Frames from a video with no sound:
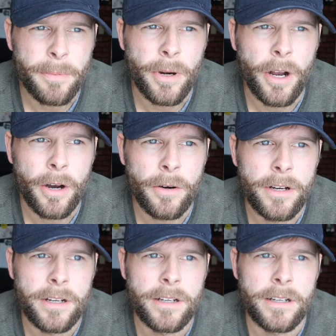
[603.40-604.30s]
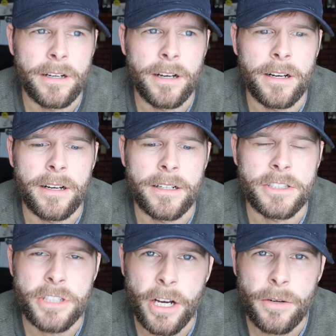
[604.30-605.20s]
pro
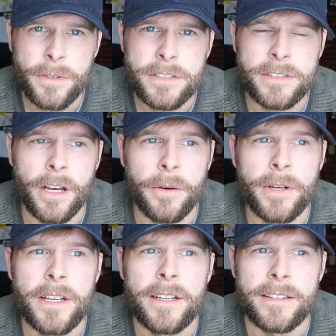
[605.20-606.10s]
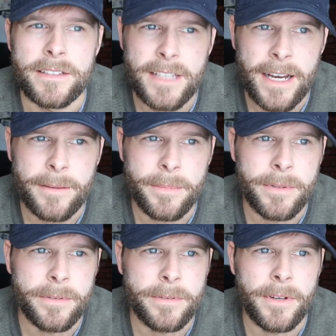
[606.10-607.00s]
show. So the top,
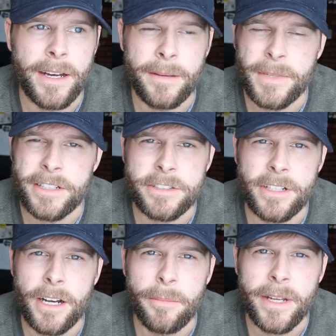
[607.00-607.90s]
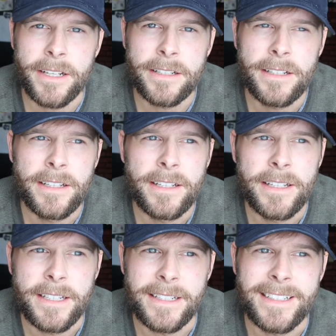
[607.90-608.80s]
I'm not sure how many
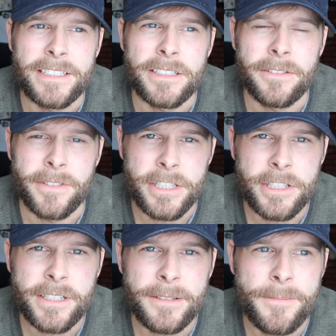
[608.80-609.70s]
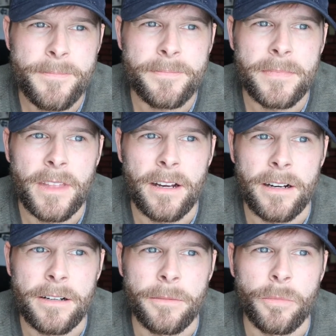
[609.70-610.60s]
in each division,
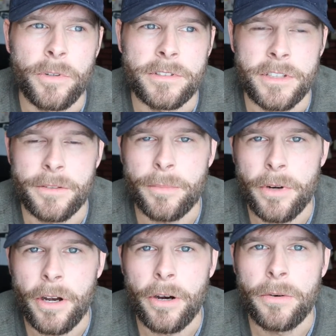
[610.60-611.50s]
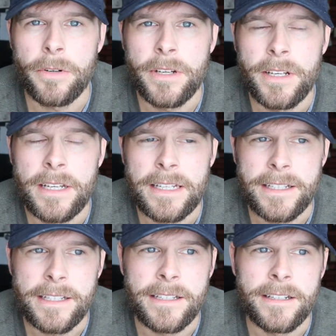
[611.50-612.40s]
will turn pro
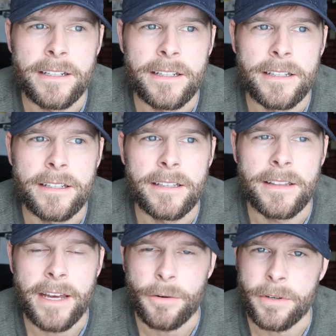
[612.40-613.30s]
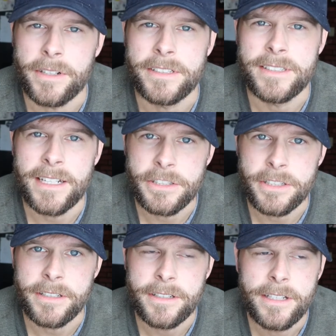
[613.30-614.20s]
in that
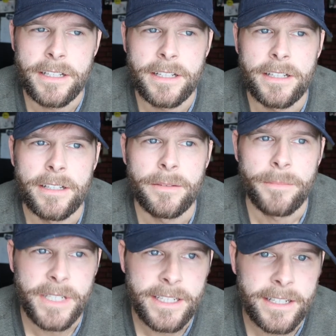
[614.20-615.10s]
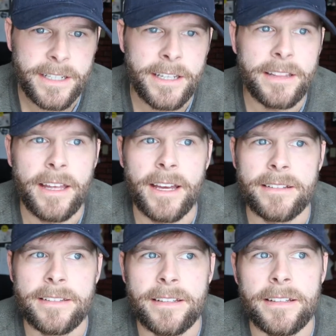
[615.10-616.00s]
organization. Meaning
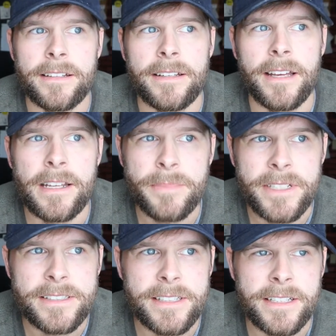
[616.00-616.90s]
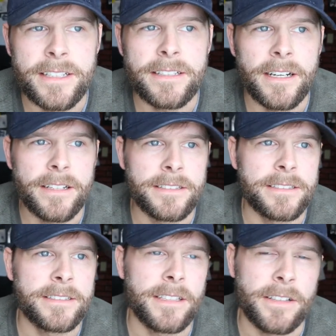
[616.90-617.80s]
that NPC
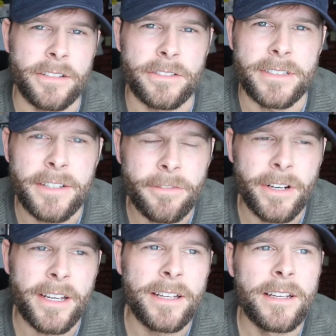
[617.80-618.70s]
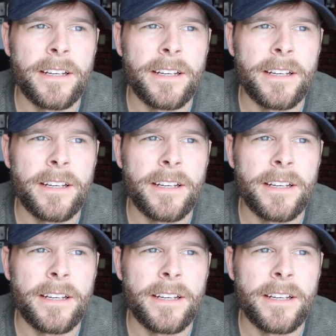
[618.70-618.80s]
does a little different.